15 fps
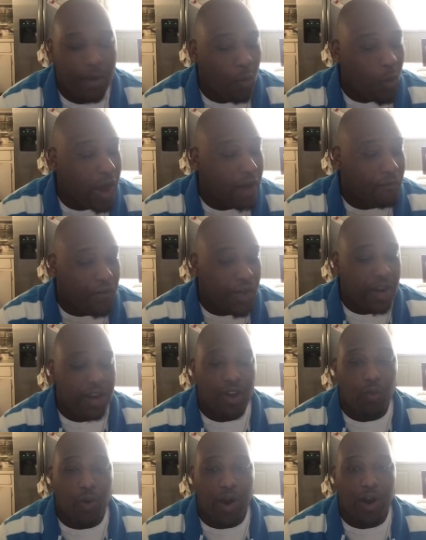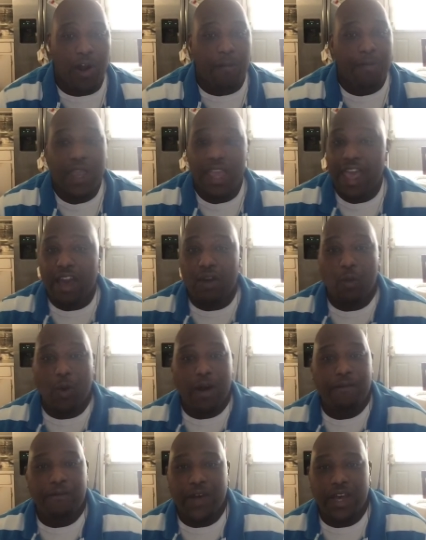one foot in the world and
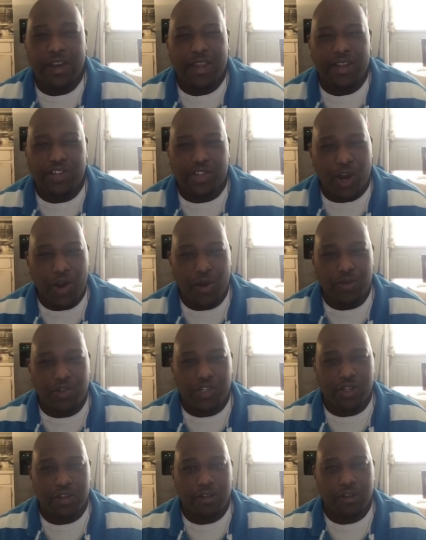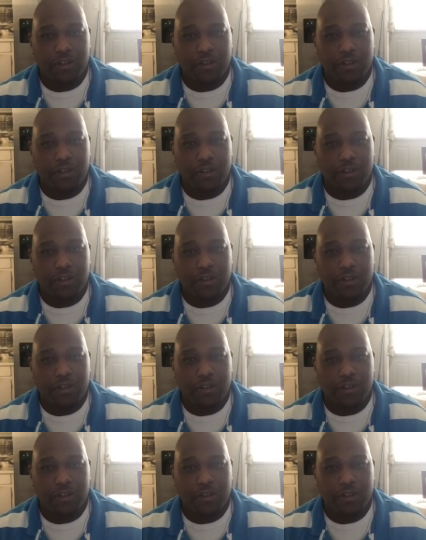one foot in the church.